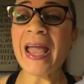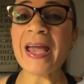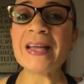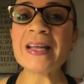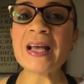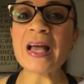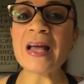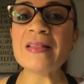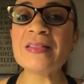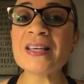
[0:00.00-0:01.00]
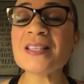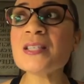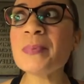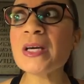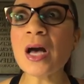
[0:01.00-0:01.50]
And this
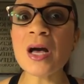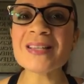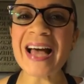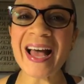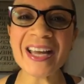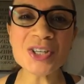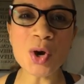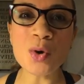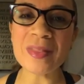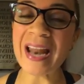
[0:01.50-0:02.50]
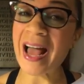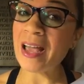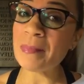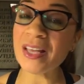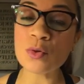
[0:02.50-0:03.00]
is because I know that
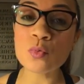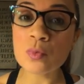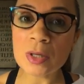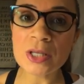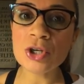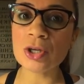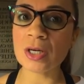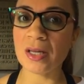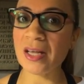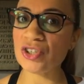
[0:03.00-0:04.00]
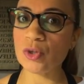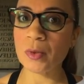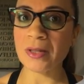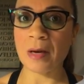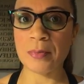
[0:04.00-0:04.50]
I made a really good connection
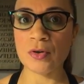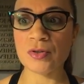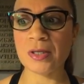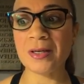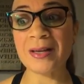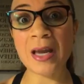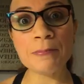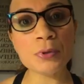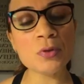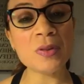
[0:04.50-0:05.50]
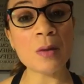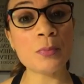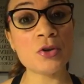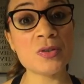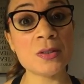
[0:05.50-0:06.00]
with that person, and I put
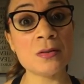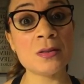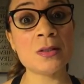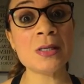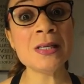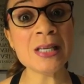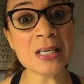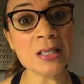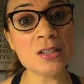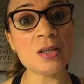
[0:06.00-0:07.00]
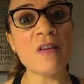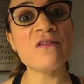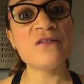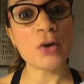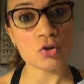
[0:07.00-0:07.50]
that person's needs
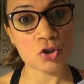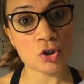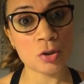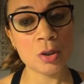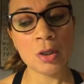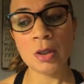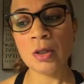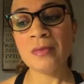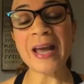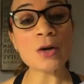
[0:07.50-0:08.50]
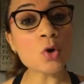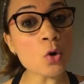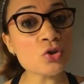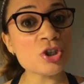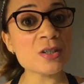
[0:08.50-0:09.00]
first, that
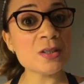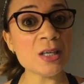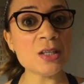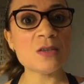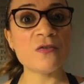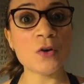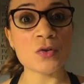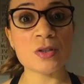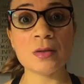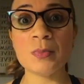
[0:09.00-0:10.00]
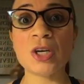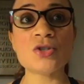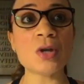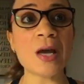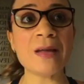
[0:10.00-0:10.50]
coach's needs first,
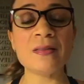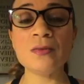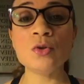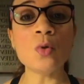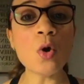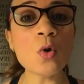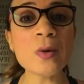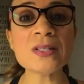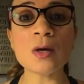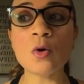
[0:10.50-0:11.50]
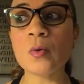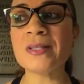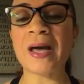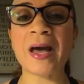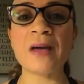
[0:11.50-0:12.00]
because you
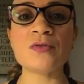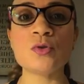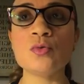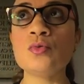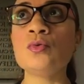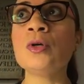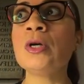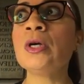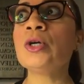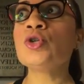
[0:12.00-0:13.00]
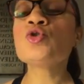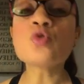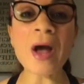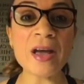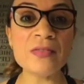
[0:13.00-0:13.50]
always have to
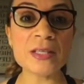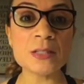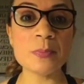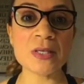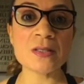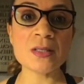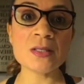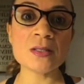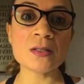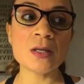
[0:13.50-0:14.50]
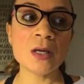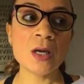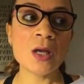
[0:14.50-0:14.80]
drive this business